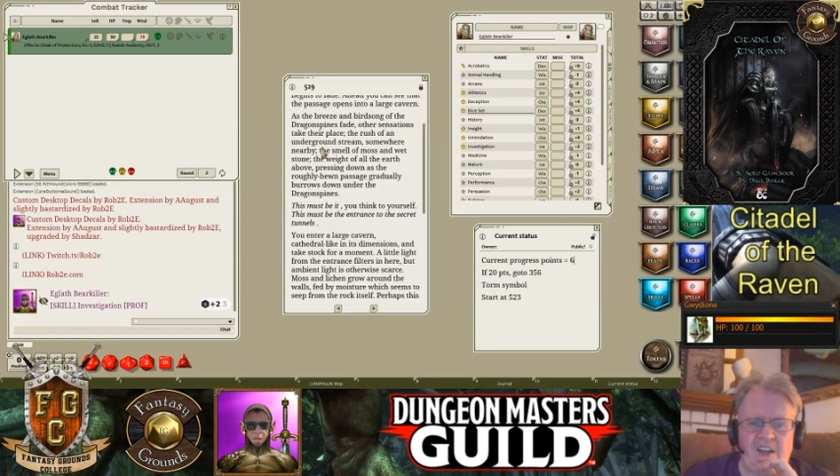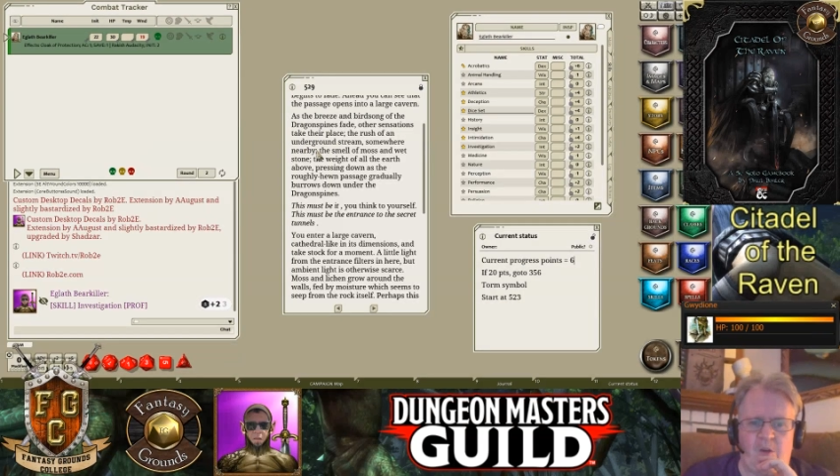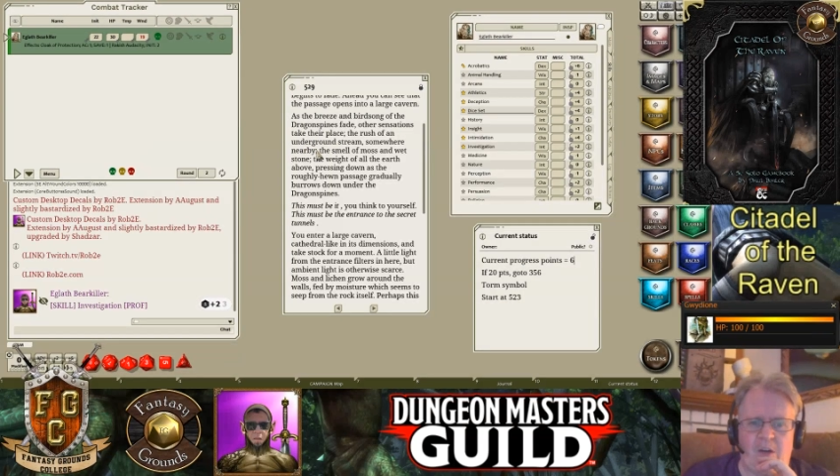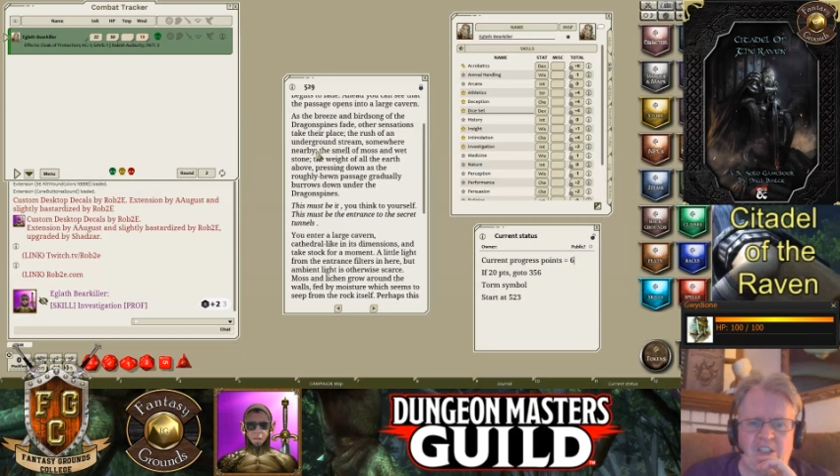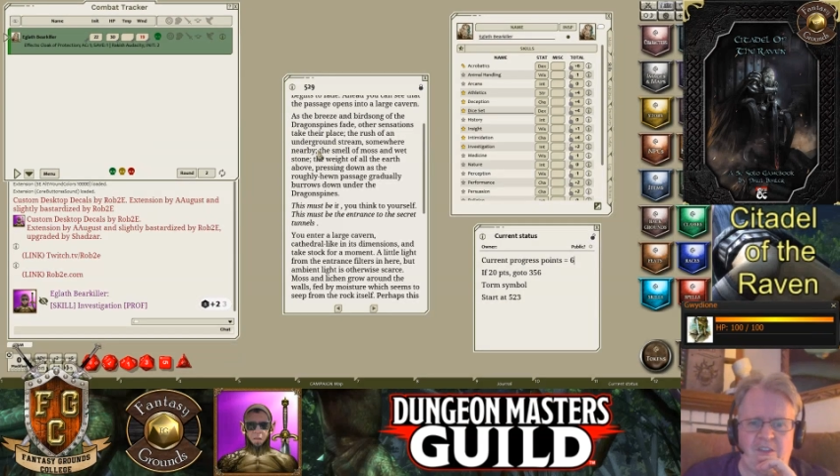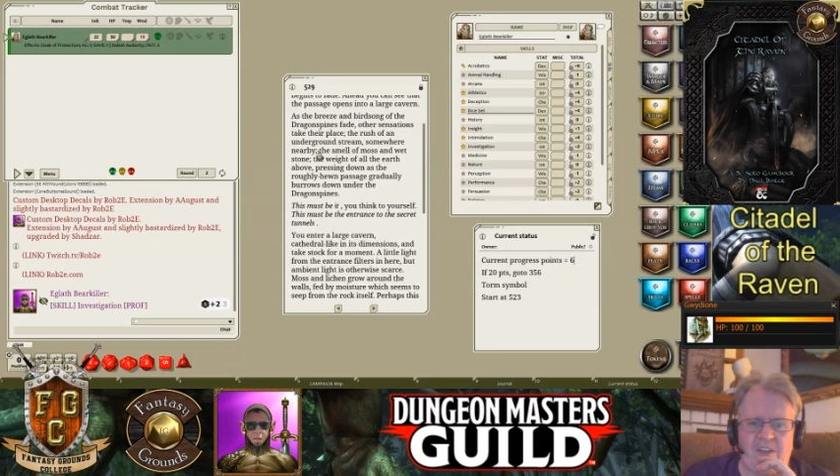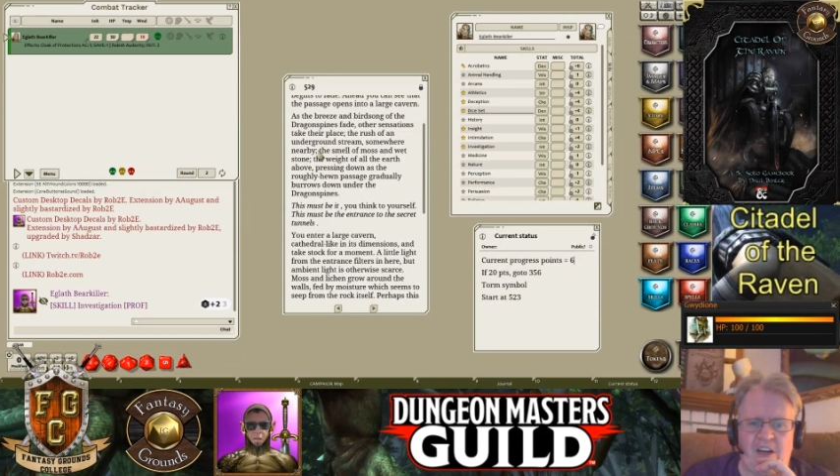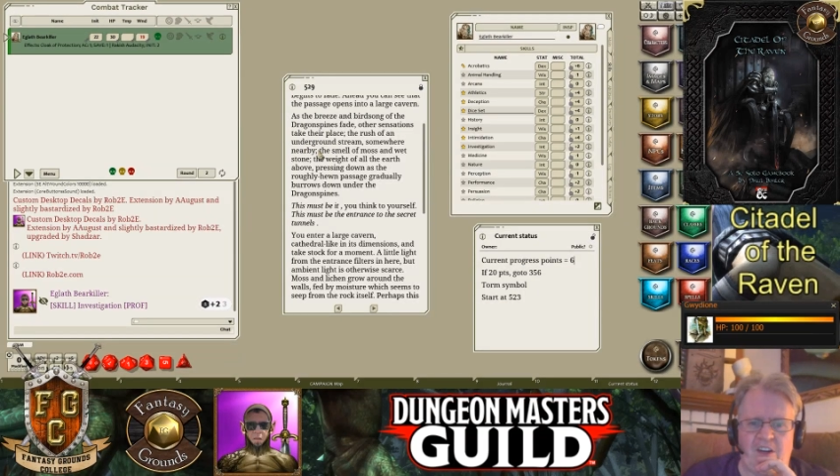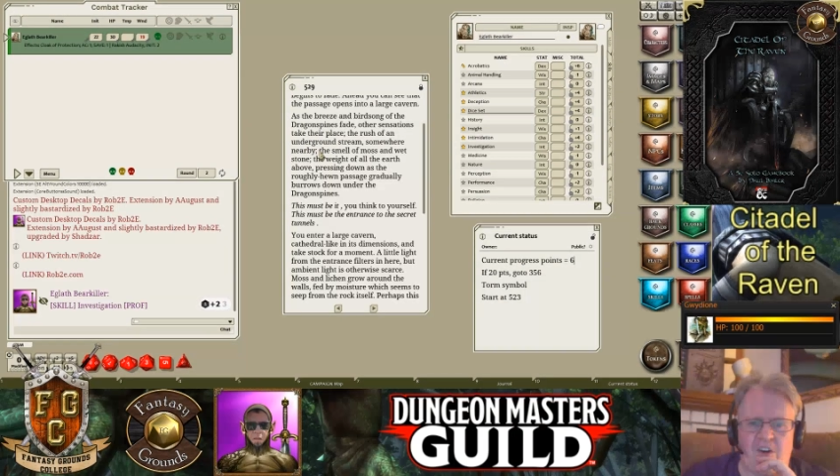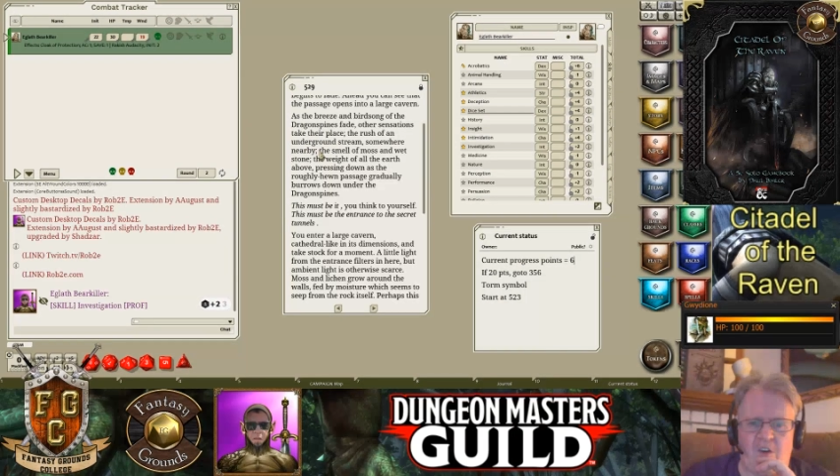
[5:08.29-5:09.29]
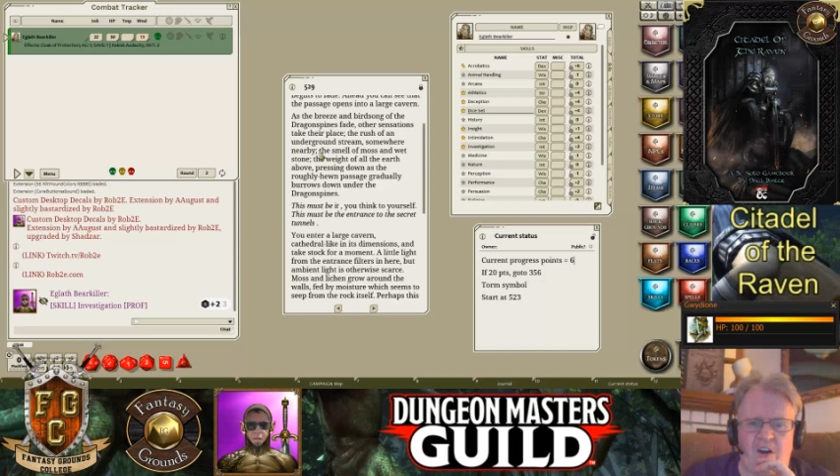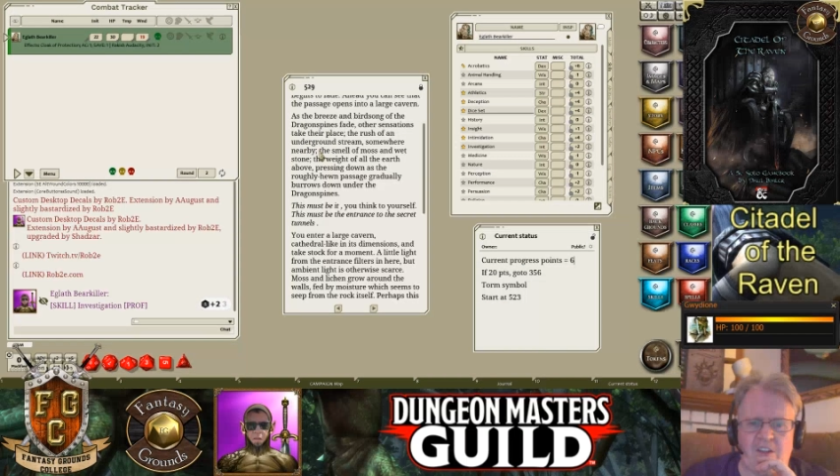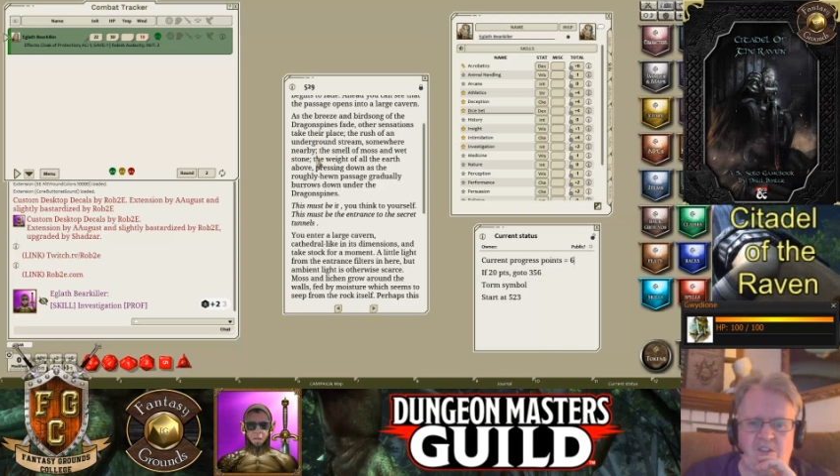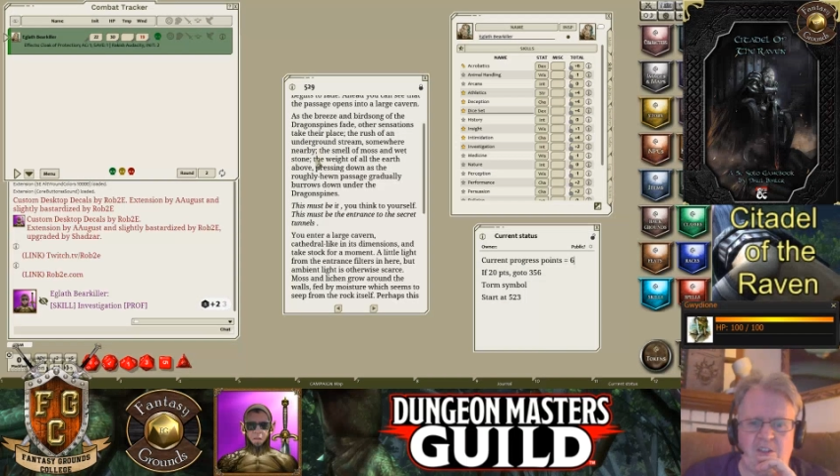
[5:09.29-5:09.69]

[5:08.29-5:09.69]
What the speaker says: The rush of an underground